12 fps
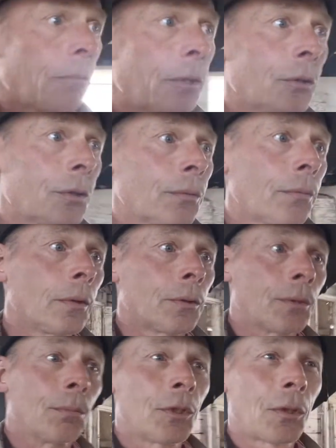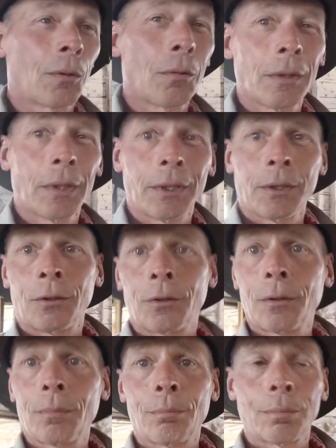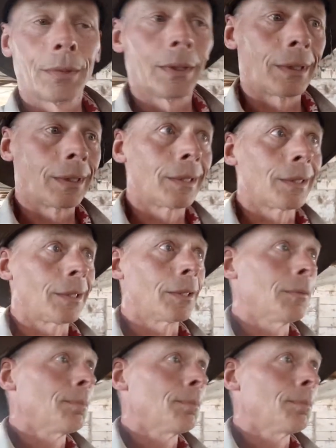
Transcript: we used it for some storage, but uh,